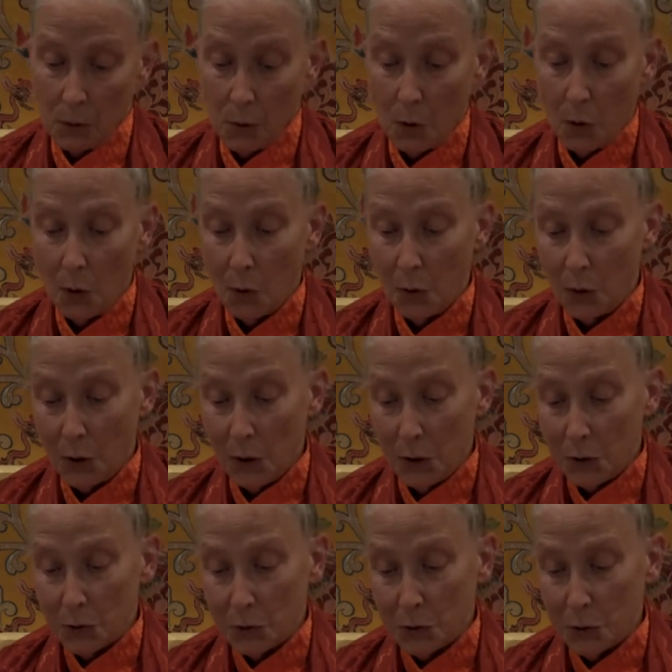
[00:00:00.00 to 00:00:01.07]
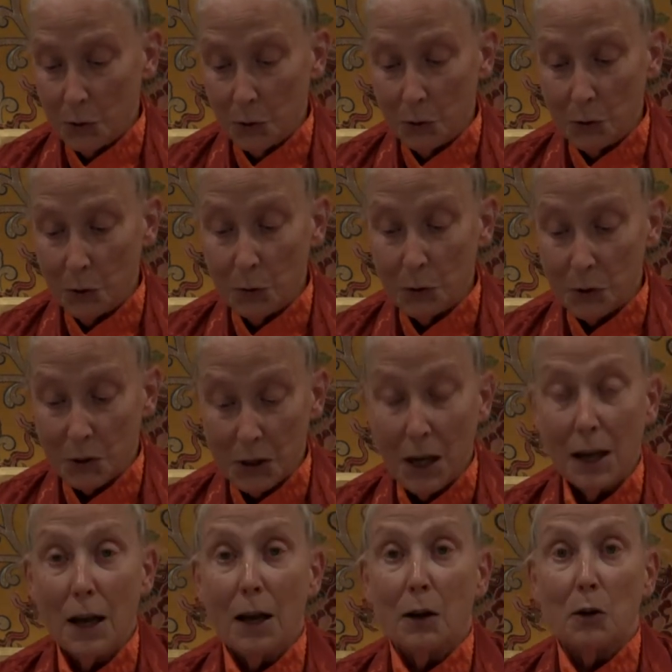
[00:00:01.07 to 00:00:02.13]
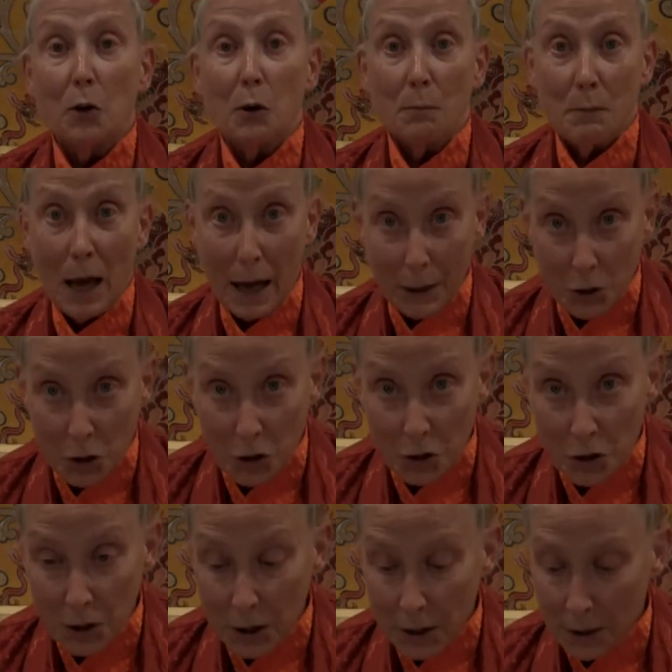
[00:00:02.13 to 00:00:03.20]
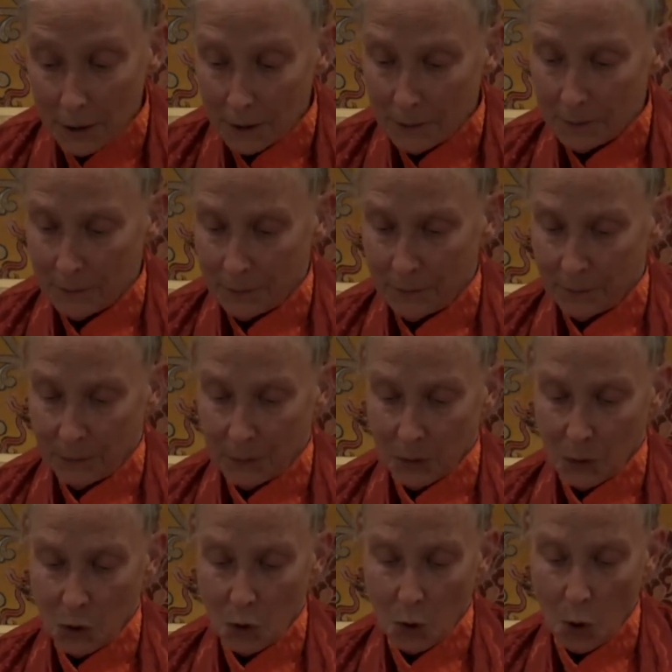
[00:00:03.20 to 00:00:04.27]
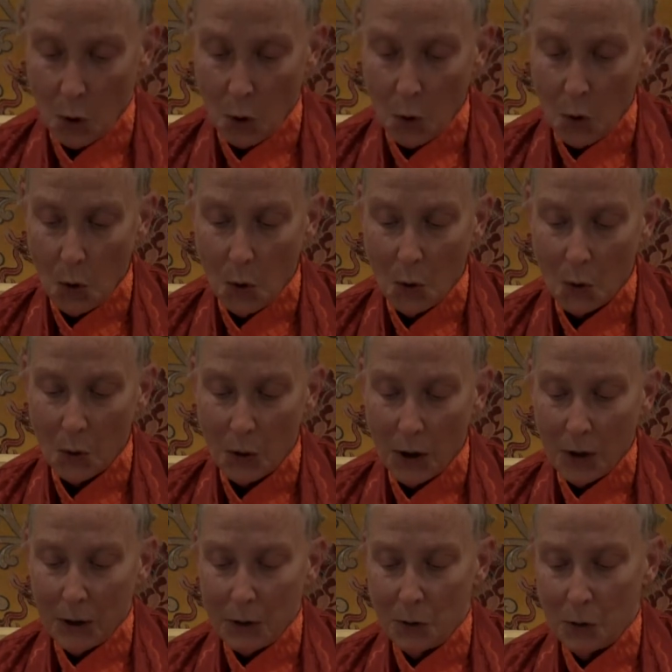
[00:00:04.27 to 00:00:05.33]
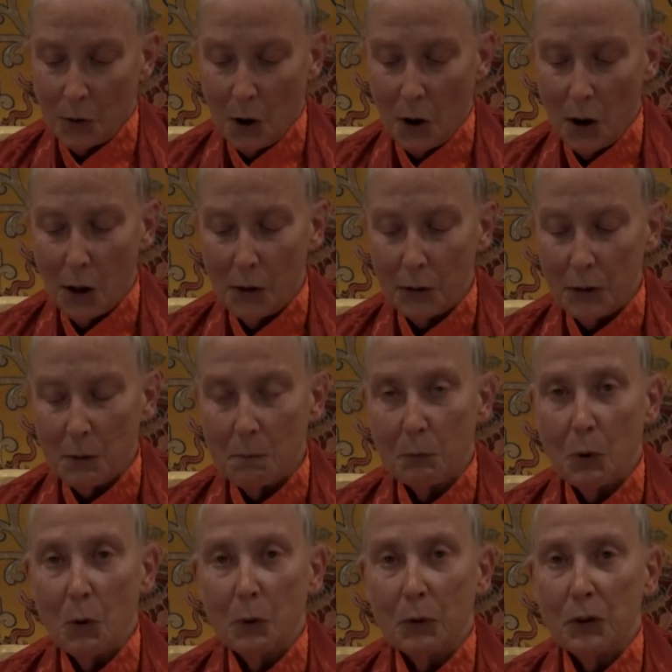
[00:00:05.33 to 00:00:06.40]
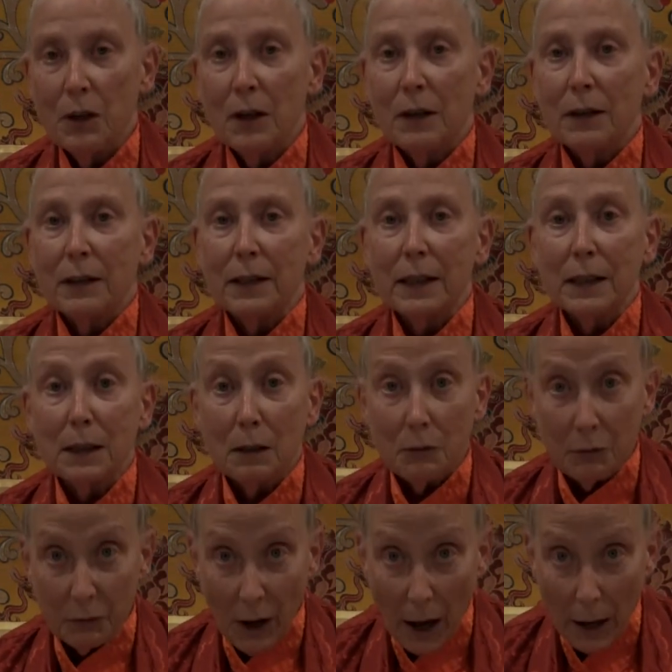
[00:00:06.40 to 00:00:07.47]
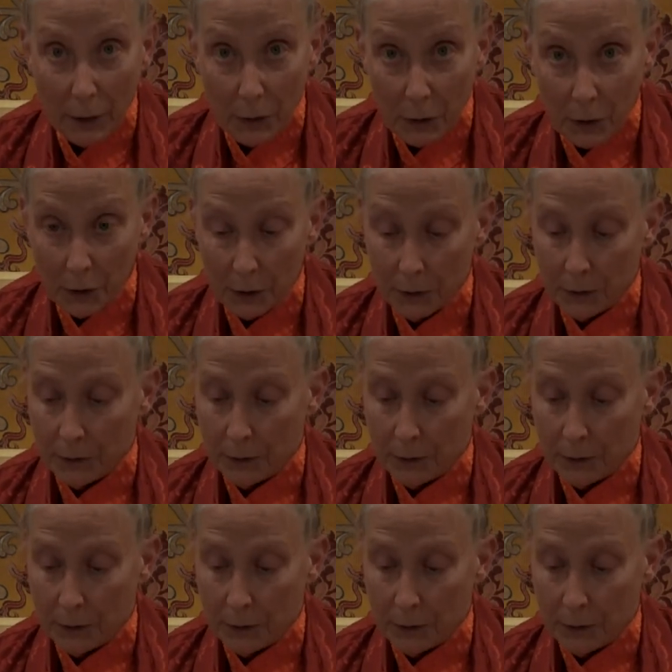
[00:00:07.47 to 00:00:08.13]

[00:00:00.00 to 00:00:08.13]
Oh, so you don't say Your Majesty? No, you call them both Little Father.